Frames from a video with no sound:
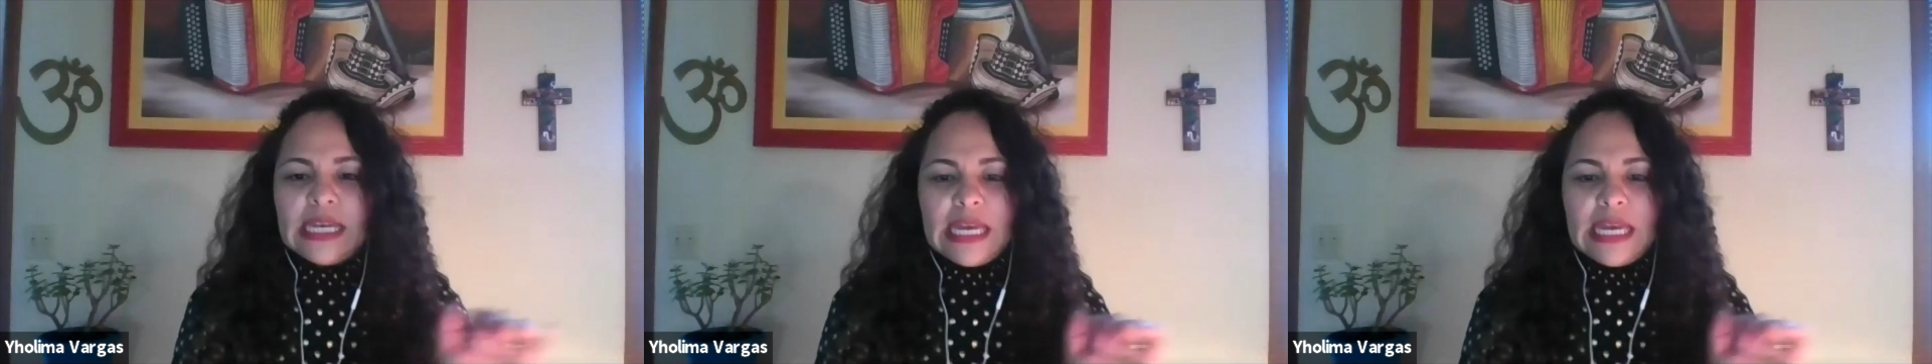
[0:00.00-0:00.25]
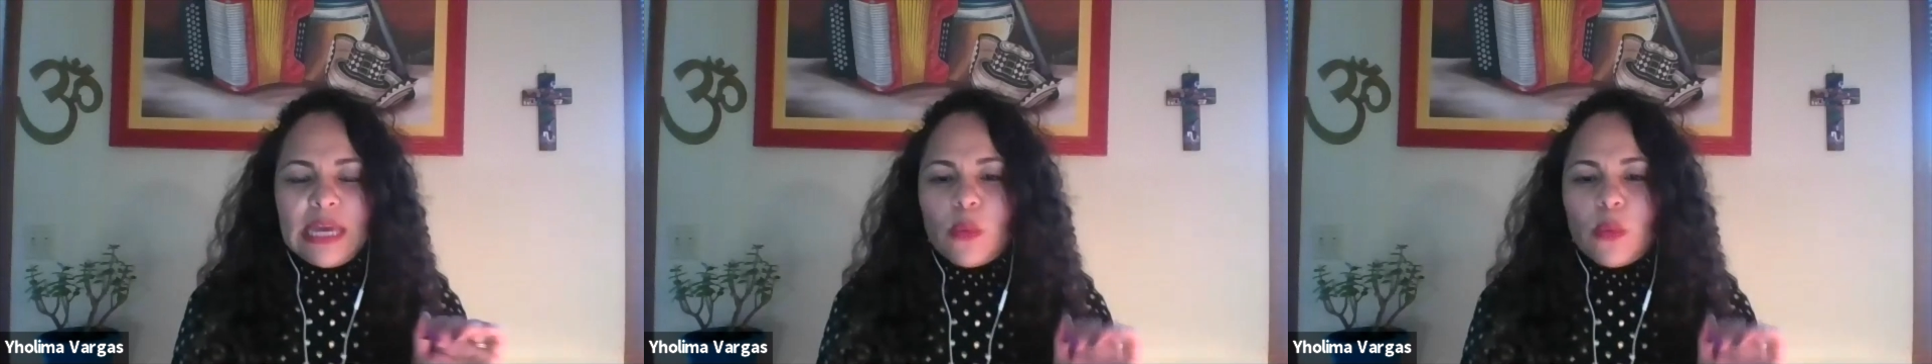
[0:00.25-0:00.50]

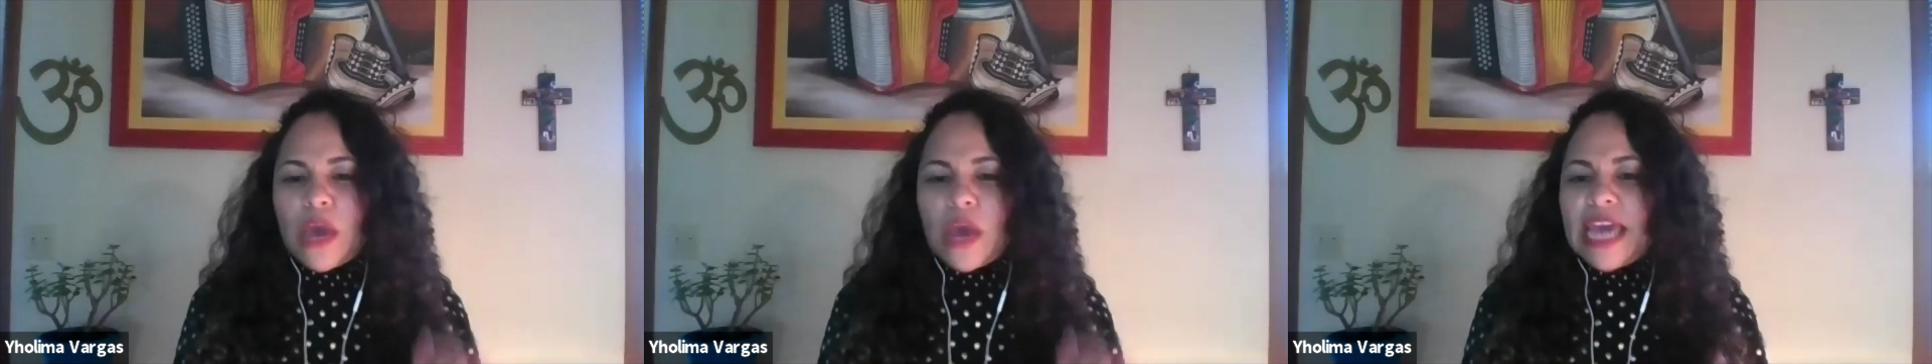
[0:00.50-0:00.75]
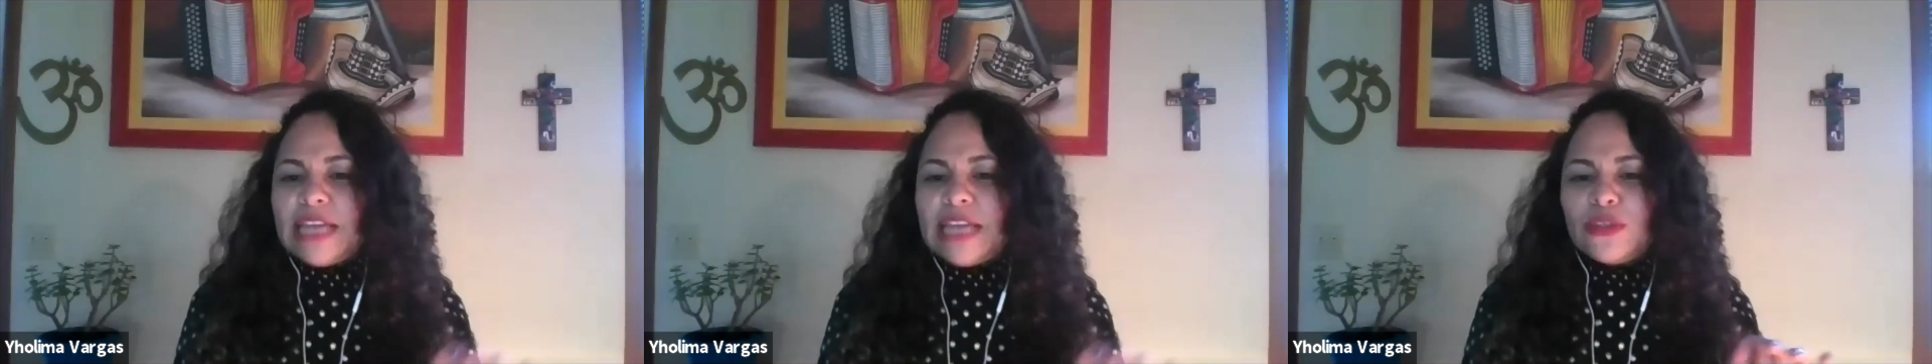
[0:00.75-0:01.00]
a
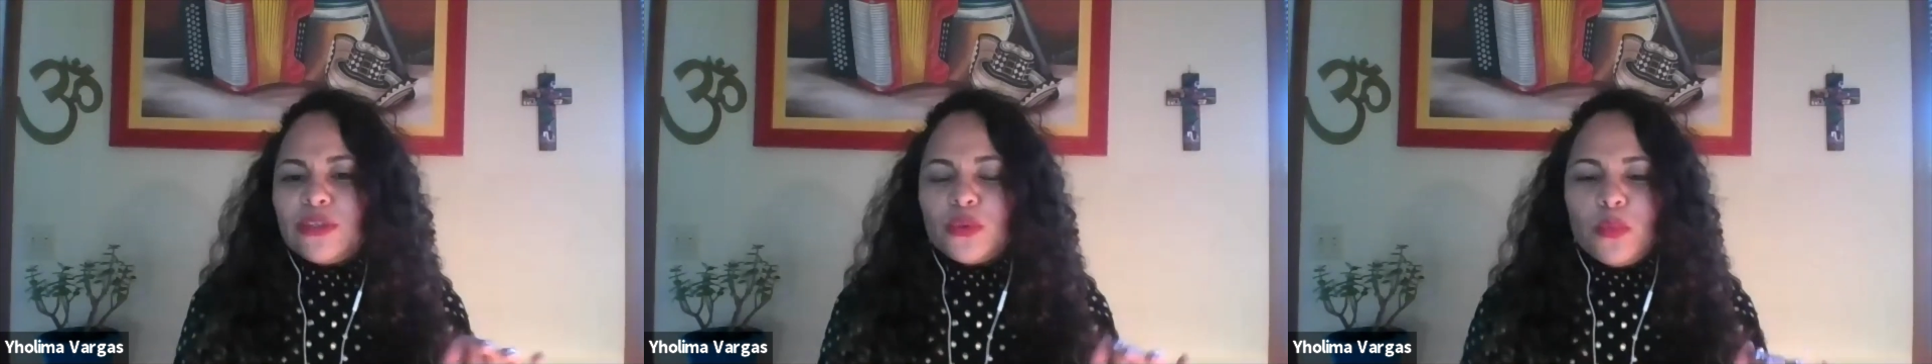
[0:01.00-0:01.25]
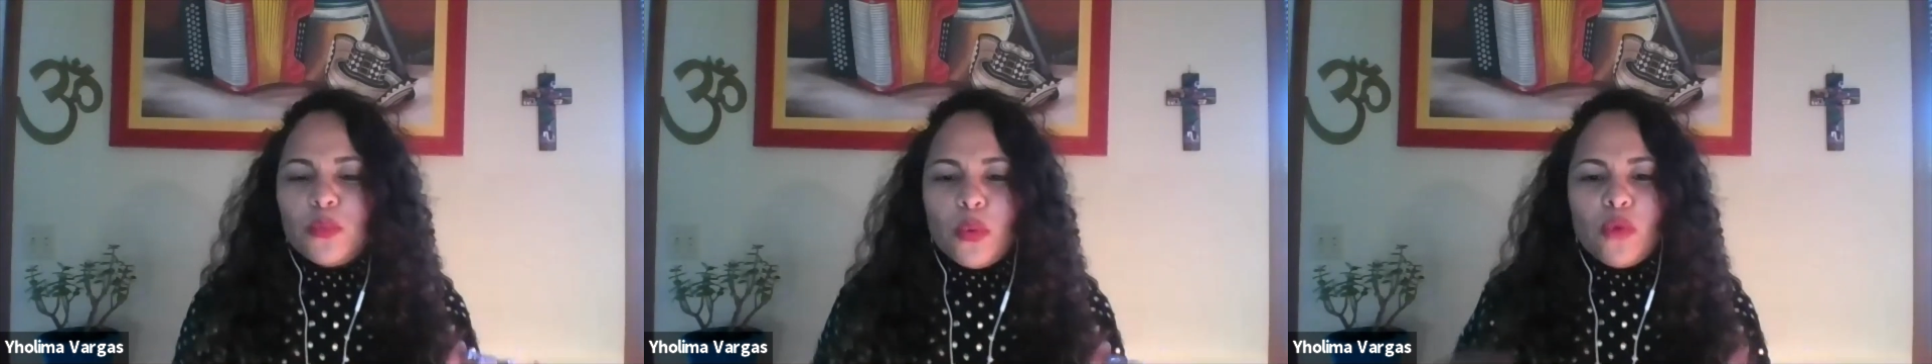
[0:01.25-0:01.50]
way to
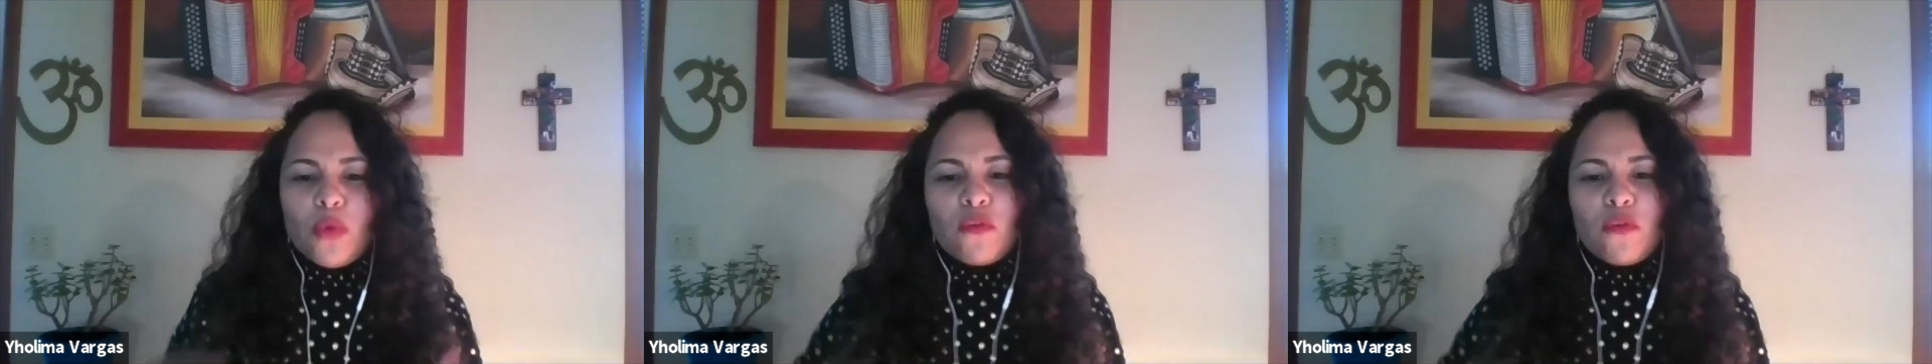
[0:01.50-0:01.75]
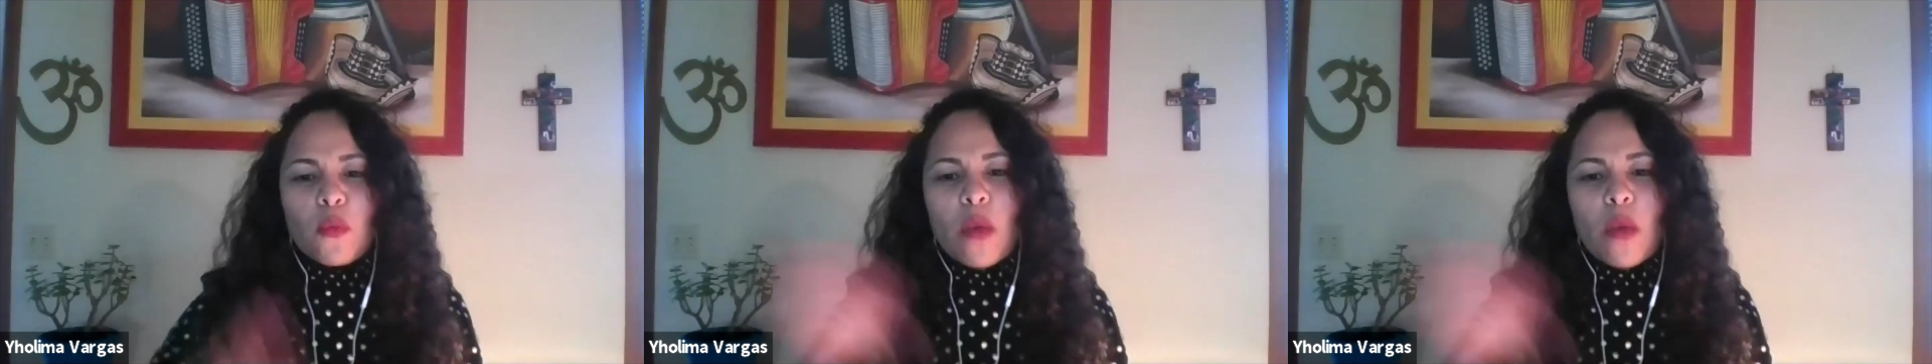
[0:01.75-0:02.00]
move from
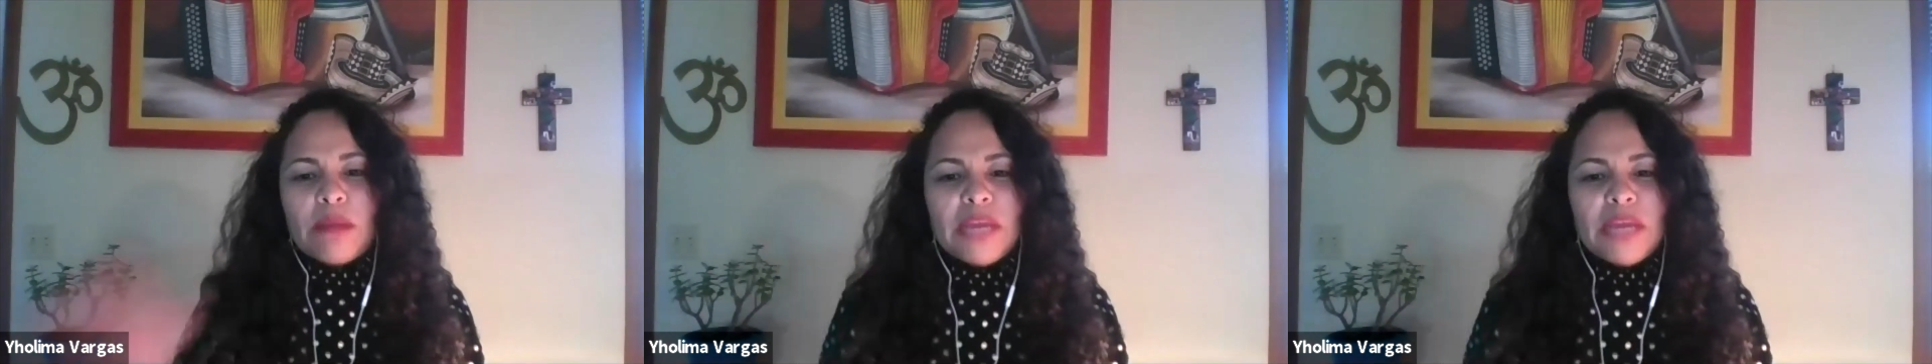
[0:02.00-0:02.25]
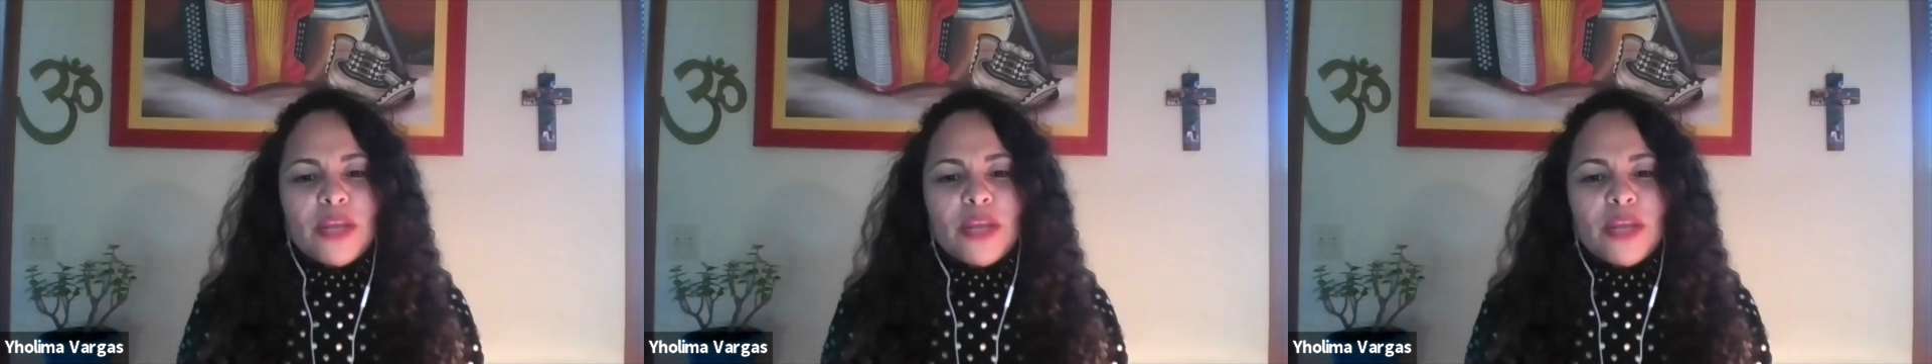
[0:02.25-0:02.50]
one
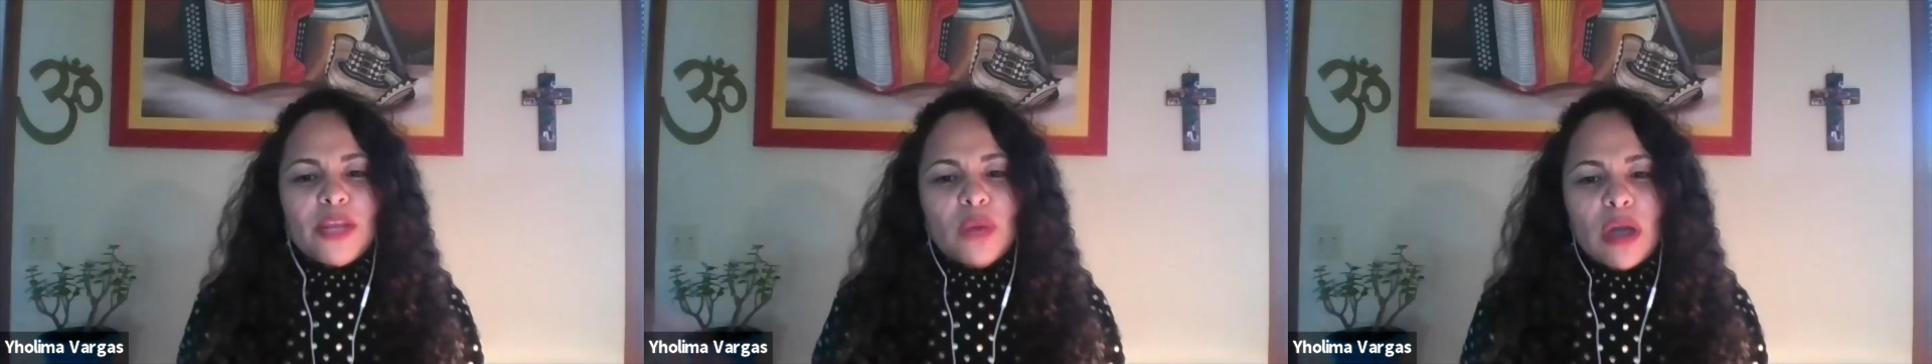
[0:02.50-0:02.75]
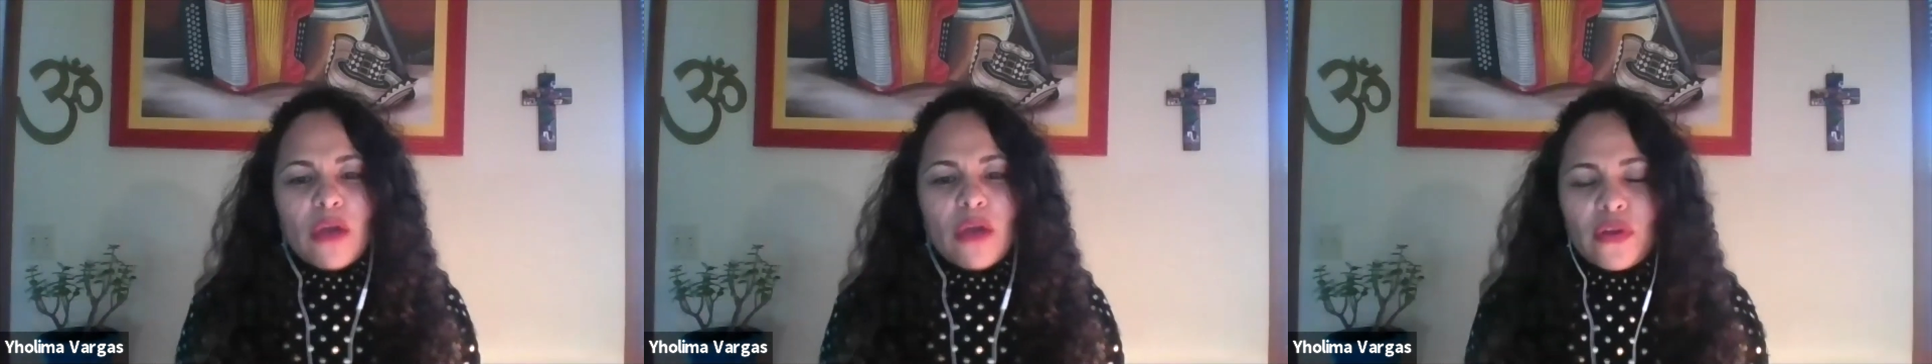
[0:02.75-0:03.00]
medium to
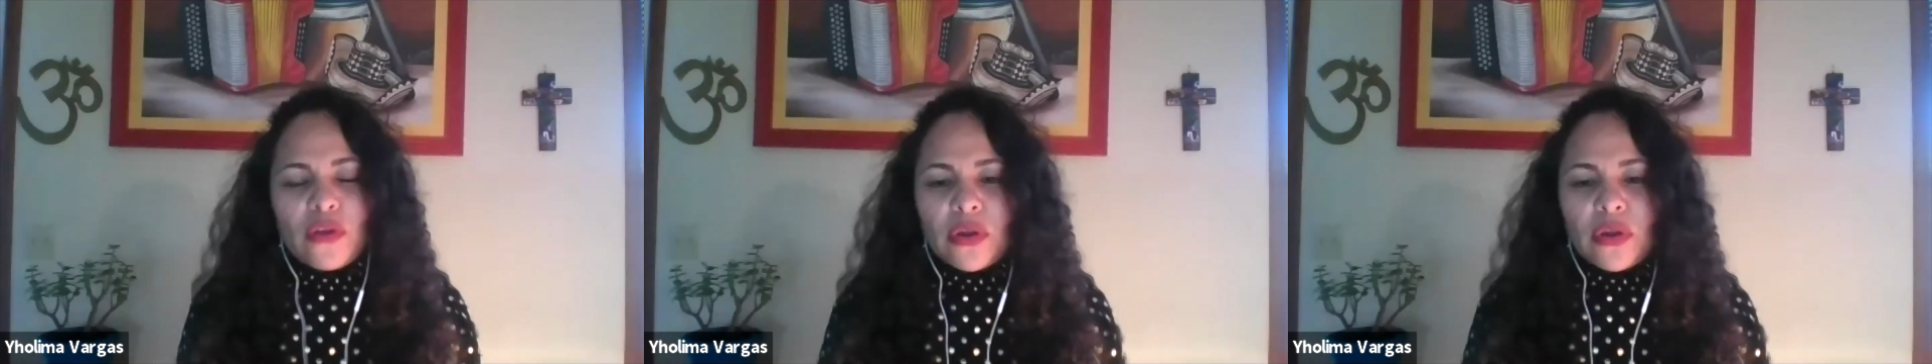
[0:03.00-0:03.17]
another.